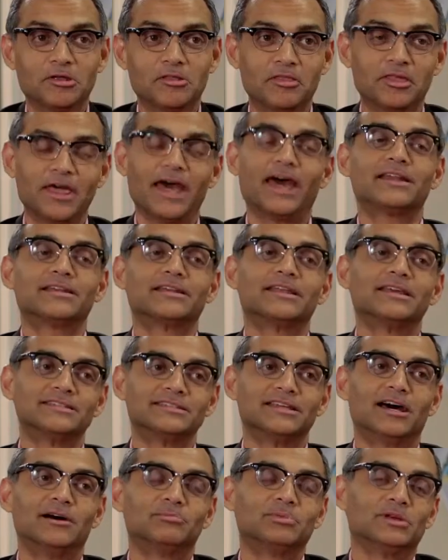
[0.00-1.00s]
that
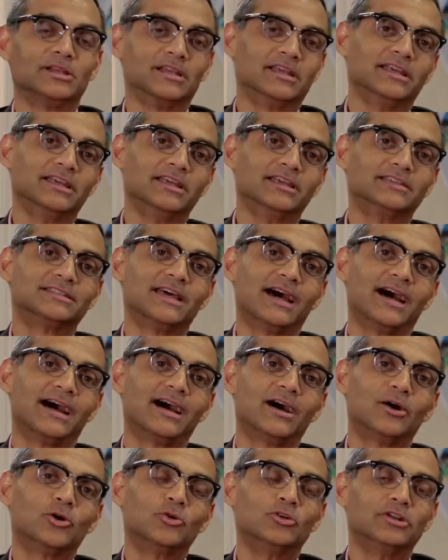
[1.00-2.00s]
example is
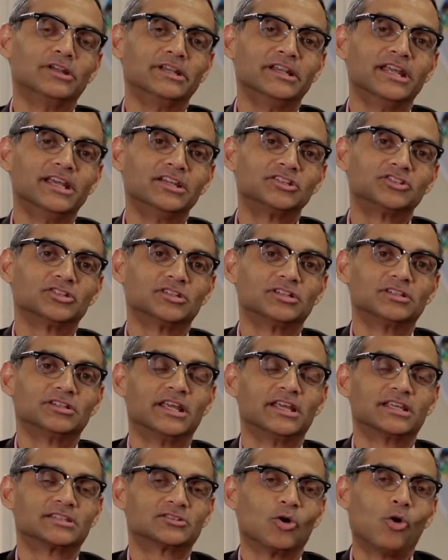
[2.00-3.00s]
how nature
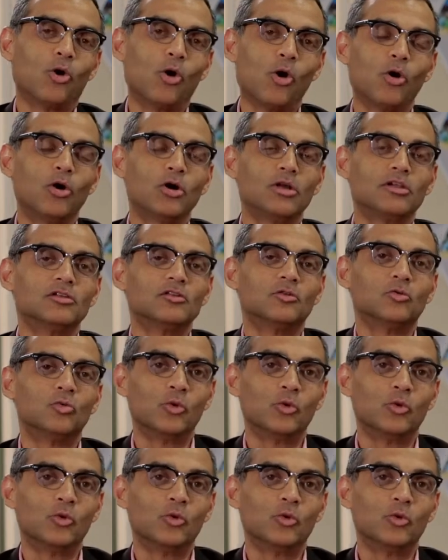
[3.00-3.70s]
takes all